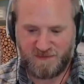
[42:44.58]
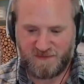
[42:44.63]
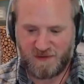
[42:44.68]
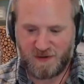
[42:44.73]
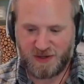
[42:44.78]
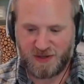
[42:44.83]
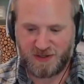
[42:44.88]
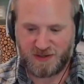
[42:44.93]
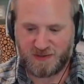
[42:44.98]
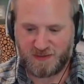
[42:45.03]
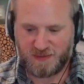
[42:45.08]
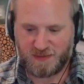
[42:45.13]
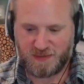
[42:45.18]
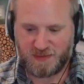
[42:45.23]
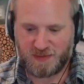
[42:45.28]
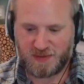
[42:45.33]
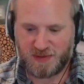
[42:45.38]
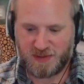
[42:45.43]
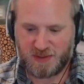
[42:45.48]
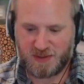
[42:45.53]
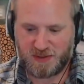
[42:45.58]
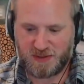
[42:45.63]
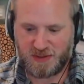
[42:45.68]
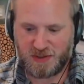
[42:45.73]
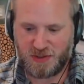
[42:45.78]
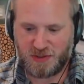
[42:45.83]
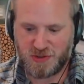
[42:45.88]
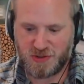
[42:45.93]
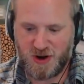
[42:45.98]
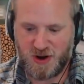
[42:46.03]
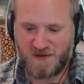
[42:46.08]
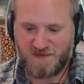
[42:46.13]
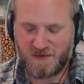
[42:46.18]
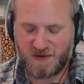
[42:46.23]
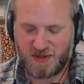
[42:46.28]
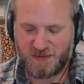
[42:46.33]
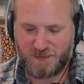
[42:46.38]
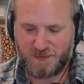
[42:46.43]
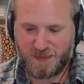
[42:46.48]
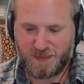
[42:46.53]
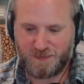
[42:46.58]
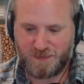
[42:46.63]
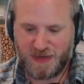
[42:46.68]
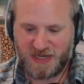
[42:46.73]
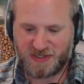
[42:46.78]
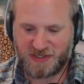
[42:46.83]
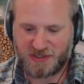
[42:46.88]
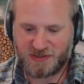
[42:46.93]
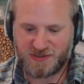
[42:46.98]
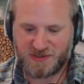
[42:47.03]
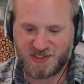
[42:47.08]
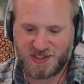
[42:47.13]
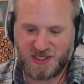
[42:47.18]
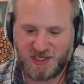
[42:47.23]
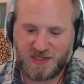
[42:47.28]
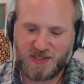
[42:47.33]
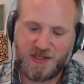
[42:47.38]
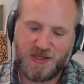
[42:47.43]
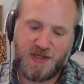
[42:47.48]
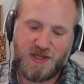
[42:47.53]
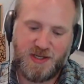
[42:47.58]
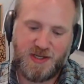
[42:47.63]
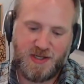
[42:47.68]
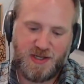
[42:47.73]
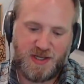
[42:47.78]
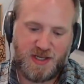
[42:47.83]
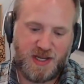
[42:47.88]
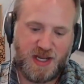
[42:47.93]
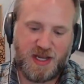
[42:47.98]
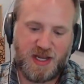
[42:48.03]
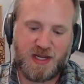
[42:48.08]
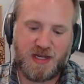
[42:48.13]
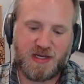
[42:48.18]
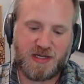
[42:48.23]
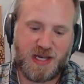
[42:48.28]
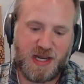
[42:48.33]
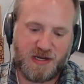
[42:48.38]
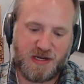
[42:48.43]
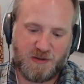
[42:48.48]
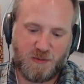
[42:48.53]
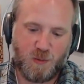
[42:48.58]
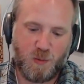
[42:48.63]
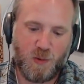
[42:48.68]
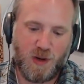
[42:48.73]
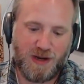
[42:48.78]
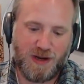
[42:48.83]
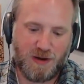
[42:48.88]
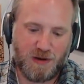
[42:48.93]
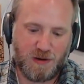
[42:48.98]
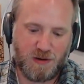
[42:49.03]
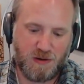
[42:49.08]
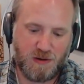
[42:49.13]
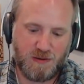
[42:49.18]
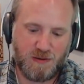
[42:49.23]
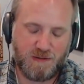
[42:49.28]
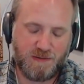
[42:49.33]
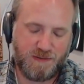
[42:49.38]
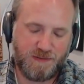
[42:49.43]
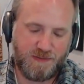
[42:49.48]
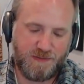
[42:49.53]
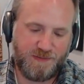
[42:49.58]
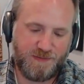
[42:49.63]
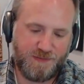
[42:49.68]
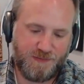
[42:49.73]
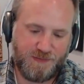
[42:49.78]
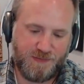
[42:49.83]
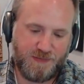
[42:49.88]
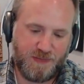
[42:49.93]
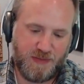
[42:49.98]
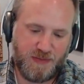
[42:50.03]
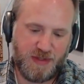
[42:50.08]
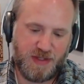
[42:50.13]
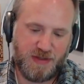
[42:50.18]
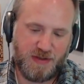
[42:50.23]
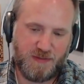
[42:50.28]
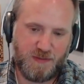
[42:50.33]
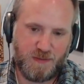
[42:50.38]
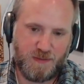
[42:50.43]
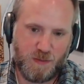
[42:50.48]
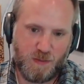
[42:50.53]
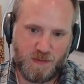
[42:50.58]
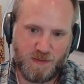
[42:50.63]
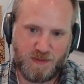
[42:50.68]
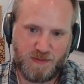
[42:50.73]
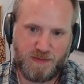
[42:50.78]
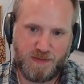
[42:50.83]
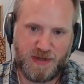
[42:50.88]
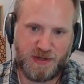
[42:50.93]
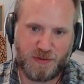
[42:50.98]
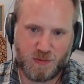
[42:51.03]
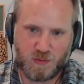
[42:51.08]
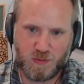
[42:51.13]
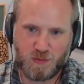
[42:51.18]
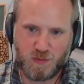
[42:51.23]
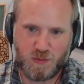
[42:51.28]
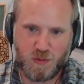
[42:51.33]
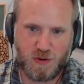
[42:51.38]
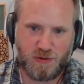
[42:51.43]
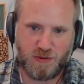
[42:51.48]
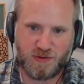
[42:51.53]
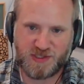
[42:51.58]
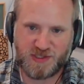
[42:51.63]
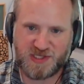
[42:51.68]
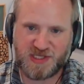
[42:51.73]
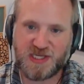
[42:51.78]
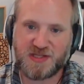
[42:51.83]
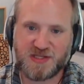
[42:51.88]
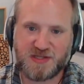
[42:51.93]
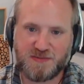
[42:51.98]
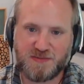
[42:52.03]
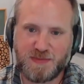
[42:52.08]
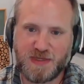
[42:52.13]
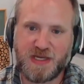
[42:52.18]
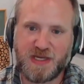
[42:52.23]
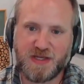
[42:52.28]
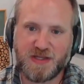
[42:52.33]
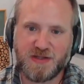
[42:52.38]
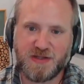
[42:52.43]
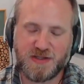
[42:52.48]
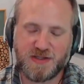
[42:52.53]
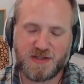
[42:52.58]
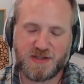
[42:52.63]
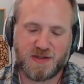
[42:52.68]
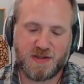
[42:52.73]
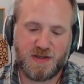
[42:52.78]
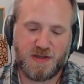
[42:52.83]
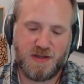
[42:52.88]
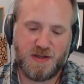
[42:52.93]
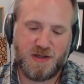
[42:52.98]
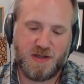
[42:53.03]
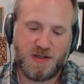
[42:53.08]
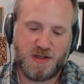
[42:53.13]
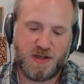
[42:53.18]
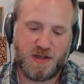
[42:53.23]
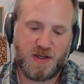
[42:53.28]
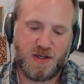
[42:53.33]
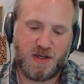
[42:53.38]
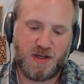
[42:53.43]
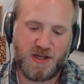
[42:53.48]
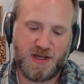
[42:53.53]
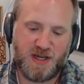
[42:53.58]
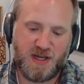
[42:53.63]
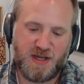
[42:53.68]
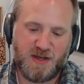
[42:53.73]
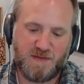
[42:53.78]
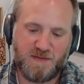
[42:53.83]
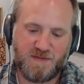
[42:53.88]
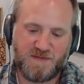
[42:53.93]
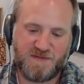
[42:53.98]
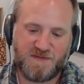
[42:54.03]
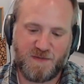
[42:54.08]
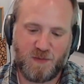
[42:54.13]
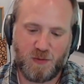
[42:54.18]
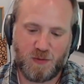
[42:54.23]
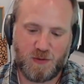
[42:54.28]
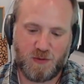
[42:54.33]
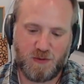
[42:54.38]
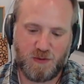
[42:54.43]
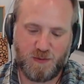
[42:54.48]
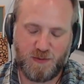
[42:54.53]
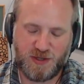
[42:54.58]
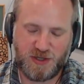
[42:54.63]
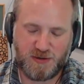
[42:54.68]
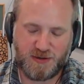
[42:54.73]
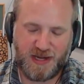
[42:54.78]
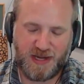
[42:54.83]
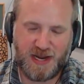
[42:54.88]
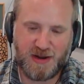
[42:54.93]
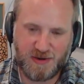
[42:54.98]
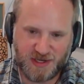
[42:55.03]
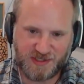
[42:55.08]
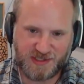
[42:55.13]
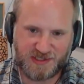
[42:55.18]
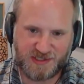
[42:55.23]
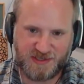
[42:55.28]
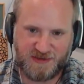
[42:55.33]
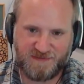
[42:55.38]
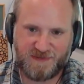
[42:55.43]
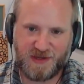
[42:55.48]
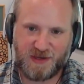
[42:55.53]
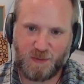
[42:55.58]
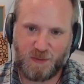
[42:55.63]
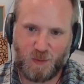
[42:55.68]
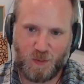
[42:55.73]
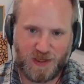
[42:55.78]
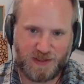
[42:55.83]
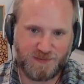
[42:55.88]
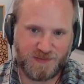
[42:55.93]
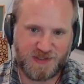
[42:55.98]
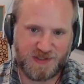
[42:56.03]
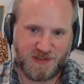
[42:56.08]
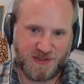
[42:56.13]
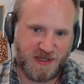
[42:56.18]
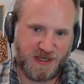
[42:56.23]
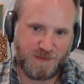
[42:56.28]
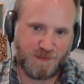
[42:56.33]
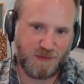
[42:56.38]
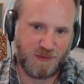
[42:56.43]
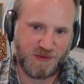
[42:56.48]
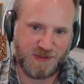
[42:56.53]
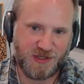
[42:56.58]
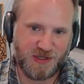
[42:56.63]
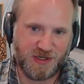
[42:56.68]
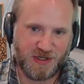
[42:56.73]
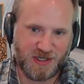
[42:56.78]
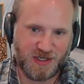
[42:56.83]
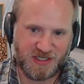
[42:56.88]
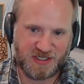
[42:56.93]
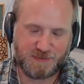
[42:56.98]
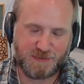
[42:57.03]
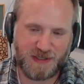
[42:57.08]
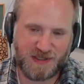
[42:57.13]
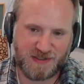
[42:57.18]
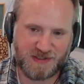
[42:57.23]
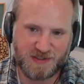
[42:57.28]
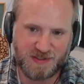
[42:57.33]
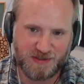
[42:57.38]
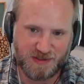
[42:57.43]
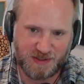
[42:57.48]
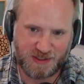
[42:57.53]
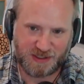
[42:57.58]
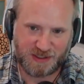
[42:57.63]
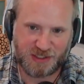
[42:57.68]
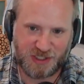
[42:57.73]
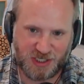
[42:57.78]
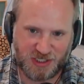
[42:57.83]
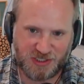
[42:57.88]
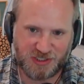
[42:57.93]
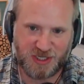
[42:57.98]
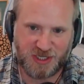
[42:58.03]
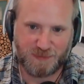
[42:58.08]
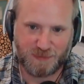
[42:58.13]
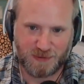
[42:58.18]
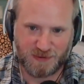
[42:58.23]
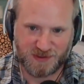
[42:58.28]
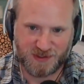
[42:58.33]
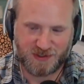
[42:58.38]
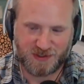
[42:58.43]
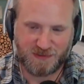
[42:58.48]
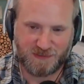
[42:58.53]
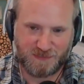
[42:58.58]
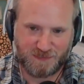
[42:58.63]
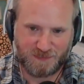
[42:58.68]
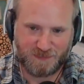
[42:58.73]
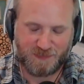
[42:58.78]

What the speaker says: front, the driver and the passenger seat, and kind of where the middle row seats begins. And for when you're carrying stuff like wipes and diapers, and you need space to like change diapers on